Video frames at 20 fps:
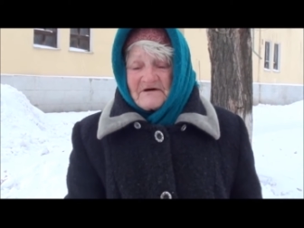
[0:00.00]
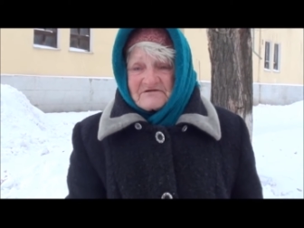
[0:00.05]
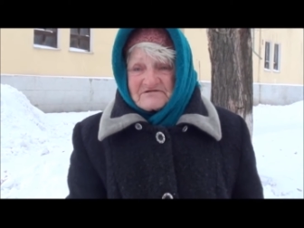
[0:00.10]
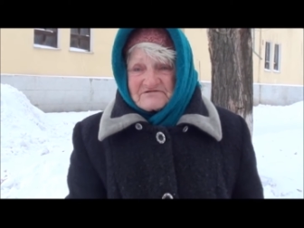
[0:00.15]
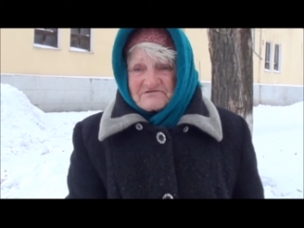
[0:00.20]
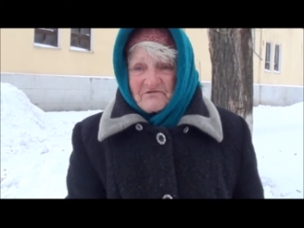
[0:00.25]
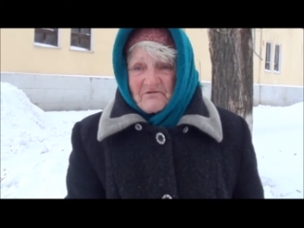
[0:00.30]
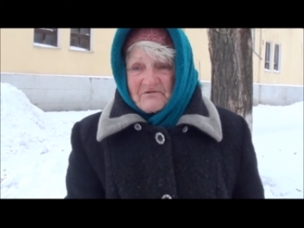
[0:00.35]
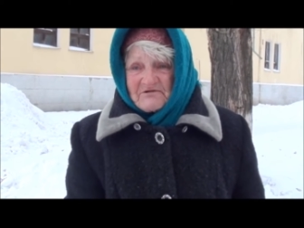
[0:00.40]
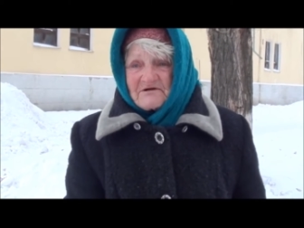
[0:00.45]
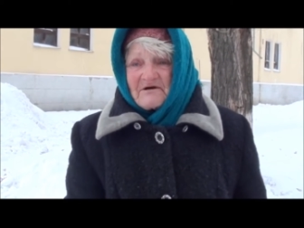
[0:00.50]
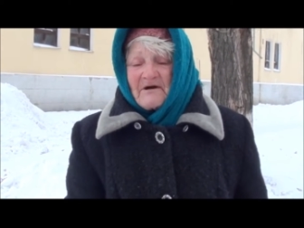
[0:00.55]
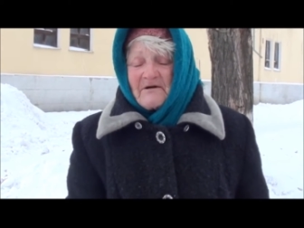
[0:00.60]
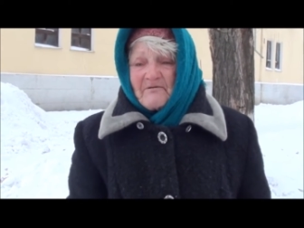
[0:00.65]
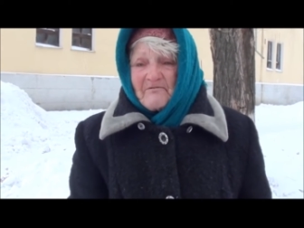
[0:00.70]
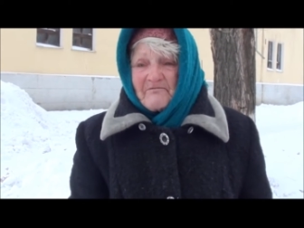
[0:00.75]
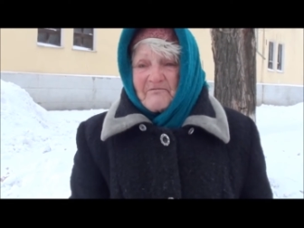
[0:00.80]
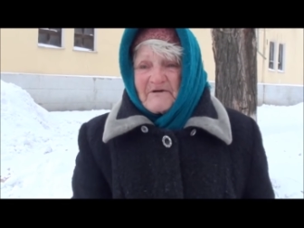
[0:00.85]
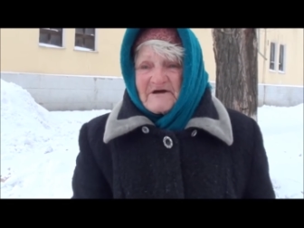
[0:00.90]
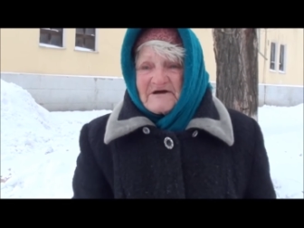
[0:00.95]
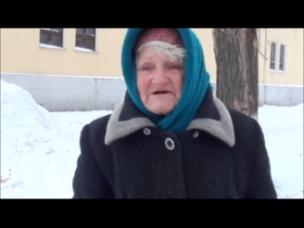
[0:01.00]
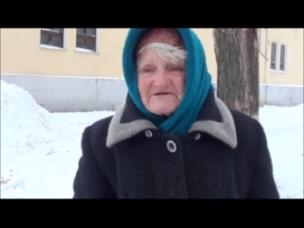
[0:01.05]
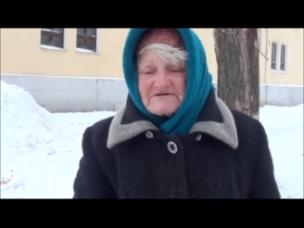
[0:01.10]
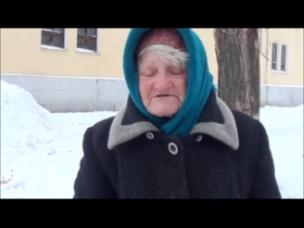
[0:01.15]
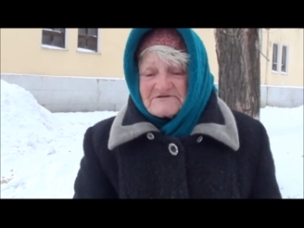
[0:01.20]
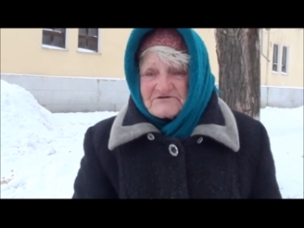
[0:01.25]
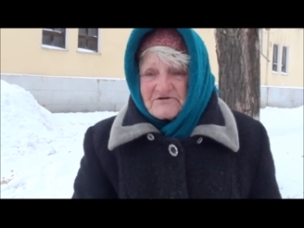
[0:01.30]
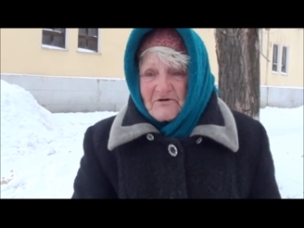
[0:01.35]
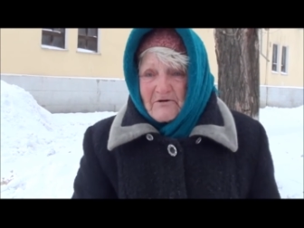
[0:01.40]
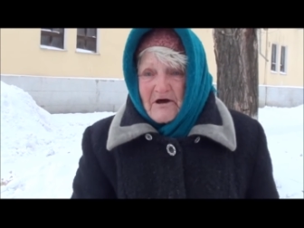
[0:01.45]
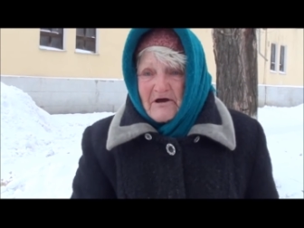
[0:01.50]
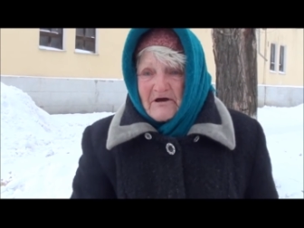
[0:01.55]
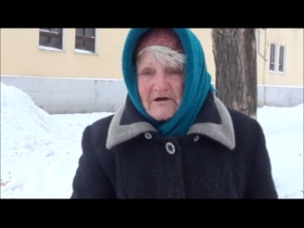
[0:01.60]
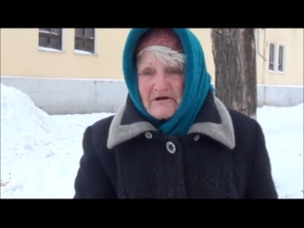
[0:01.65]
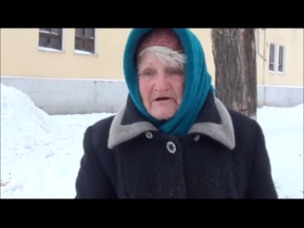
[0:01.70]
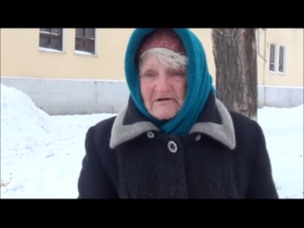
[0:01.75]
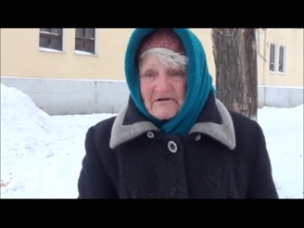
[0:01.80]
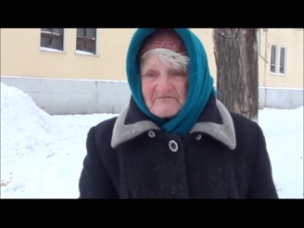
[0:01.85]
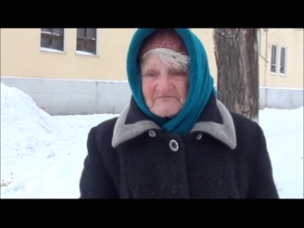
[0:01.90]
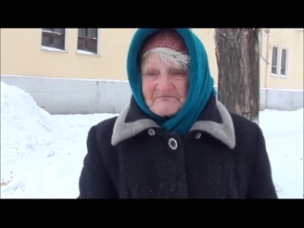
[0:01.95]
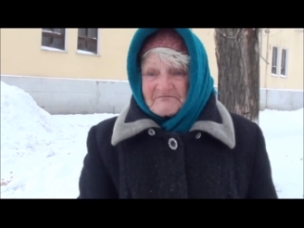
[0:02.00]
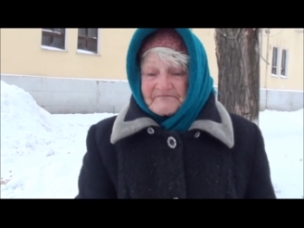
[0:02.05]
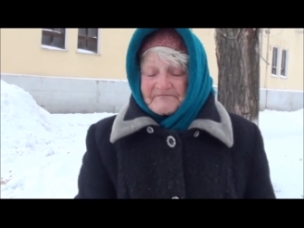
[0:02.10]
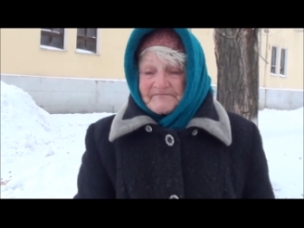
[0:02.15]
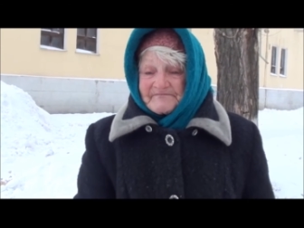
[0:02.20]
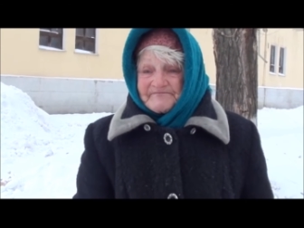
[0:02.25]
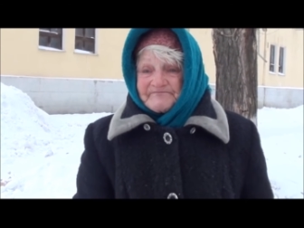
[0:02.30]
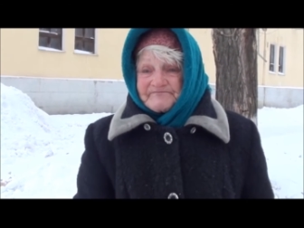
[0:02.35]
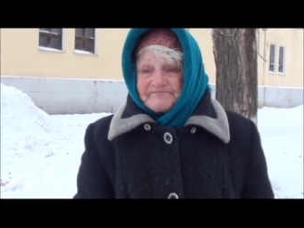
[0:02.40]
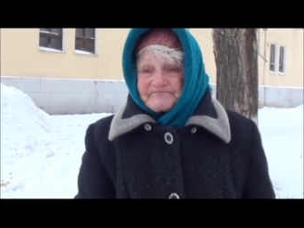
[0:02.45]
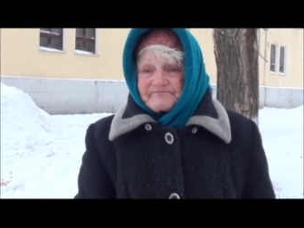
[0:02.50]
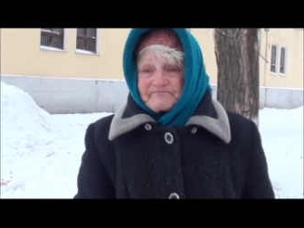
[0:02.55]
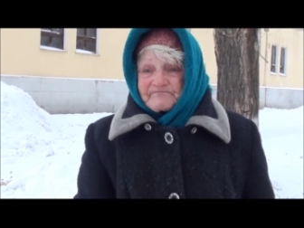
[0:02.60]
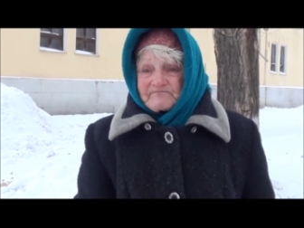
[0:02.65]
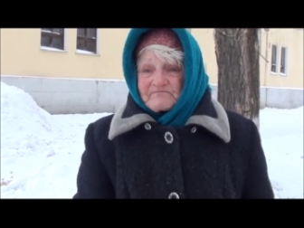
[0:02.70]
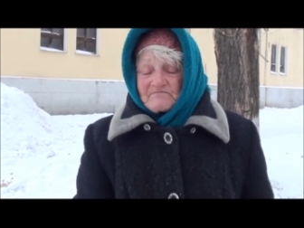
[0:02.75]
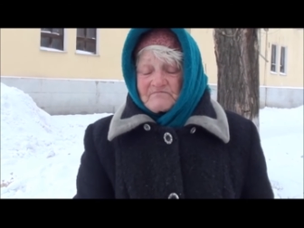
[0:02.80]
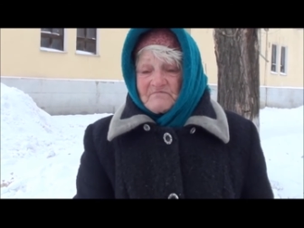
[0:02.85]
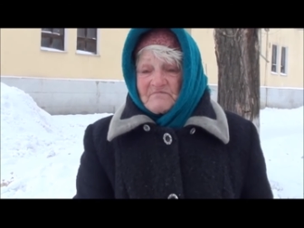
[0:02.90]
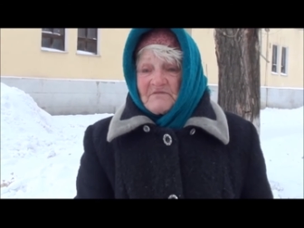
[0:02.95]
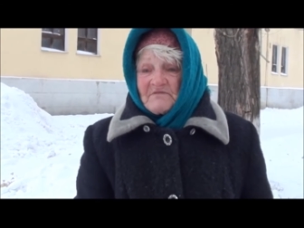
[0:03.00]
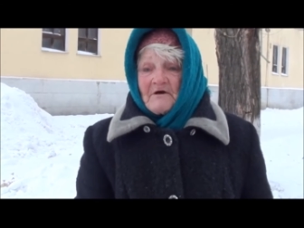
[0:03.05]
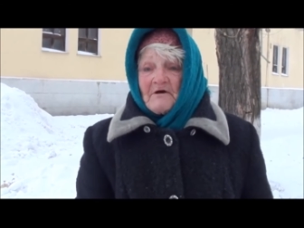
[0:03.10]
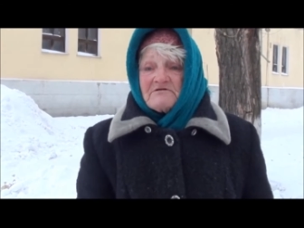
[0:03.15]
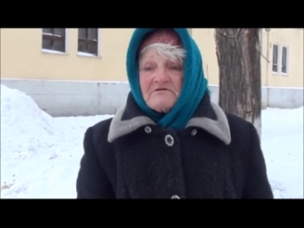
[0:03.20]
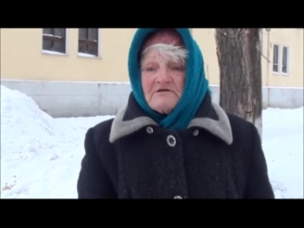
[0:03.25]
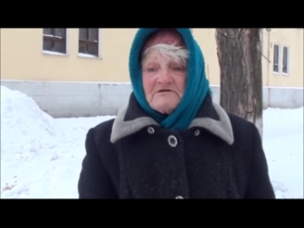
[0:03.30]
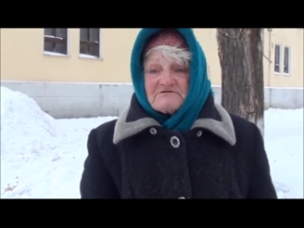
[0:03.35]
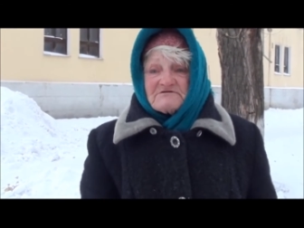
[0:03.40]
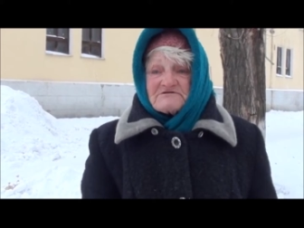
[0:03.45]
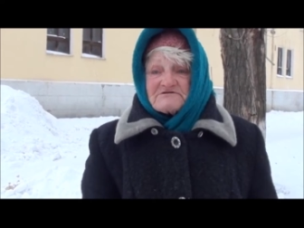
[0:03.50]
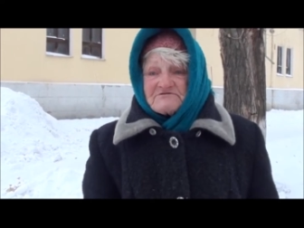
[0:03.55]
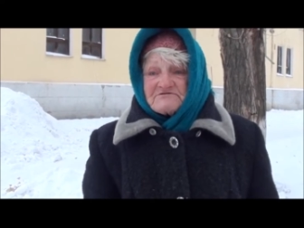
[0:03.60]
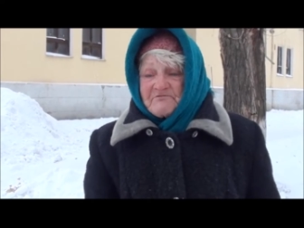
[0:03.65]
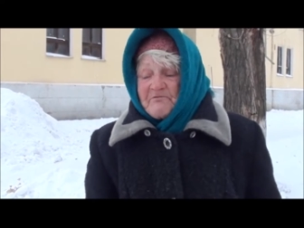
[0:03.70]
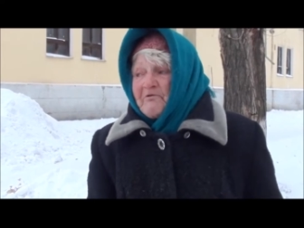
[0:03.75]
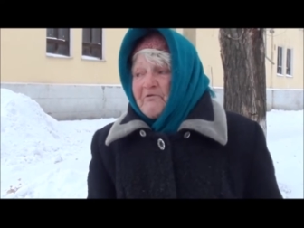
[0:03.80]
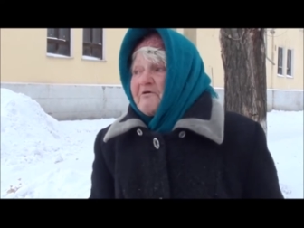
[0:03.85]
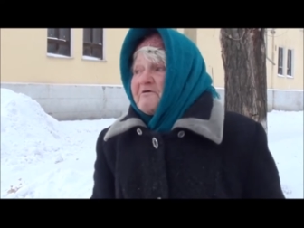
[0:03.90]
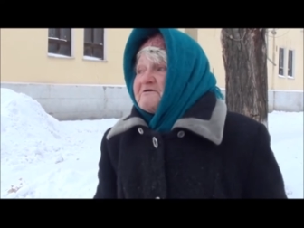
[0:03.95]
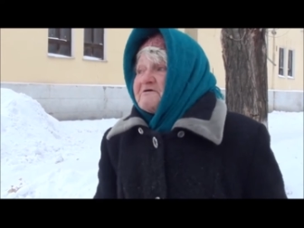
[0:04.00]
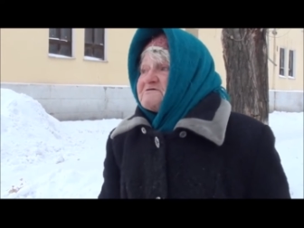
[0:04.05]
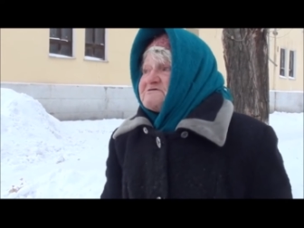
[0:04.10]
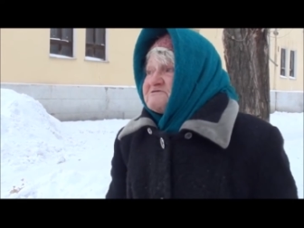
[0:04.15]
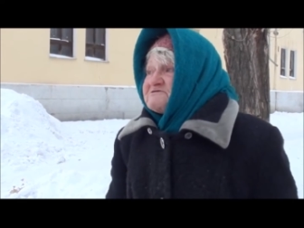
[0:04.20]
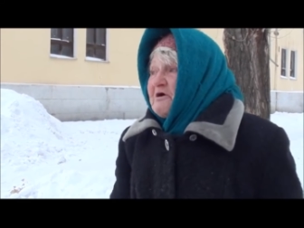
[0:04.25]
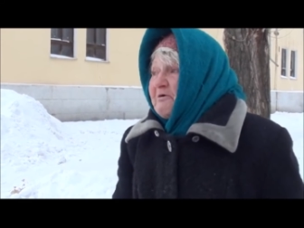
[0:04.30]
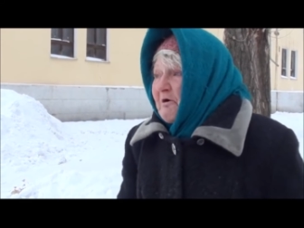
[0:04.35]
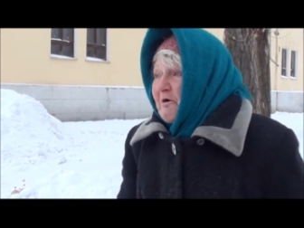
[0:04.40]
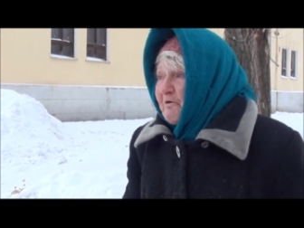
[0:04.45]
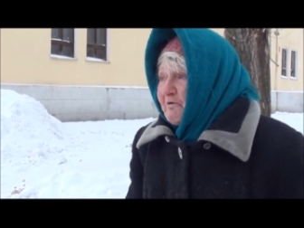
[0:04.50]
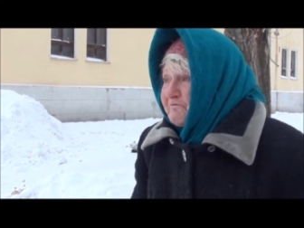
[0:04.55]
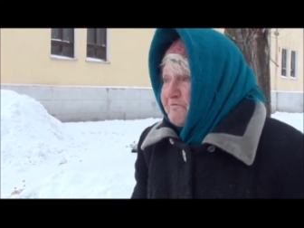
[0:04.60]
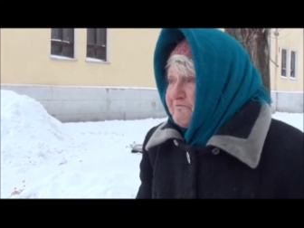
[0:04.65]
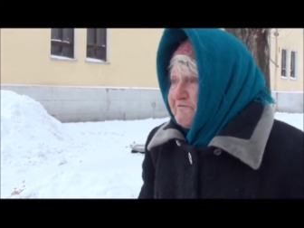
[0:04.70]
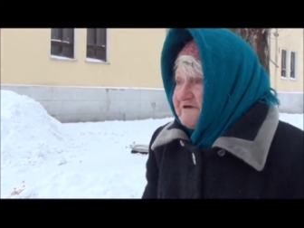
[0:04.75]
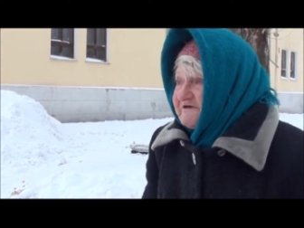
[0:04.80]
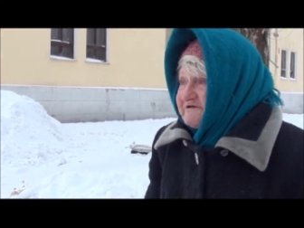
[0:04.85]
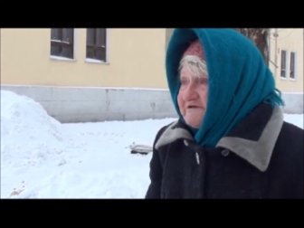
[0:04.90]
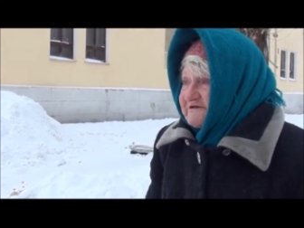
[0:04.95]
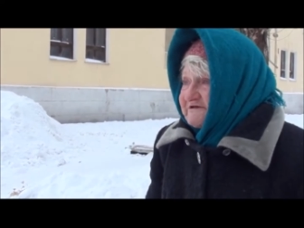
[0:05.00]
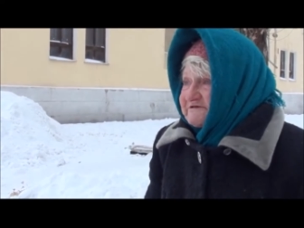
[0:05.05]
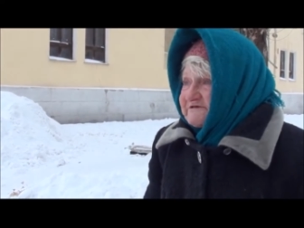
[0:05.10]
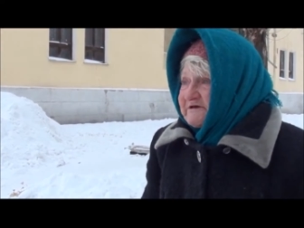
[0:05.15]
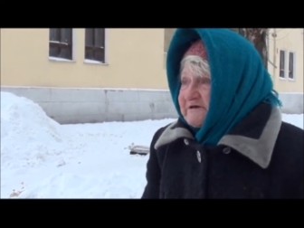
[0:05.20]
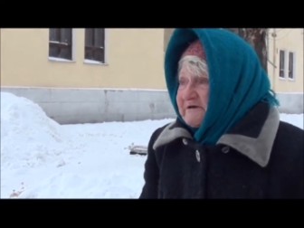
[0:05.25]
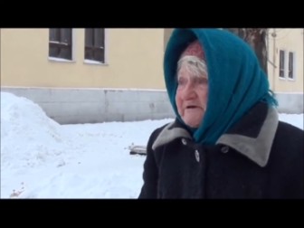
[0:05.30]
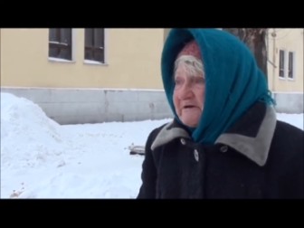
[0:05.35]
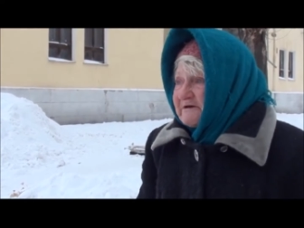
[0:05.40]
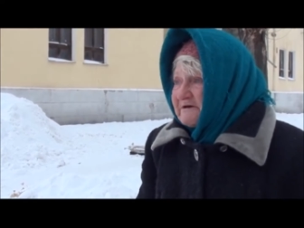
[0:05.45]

Granny: Well, you will see. Pretty soon only dogs will survive here.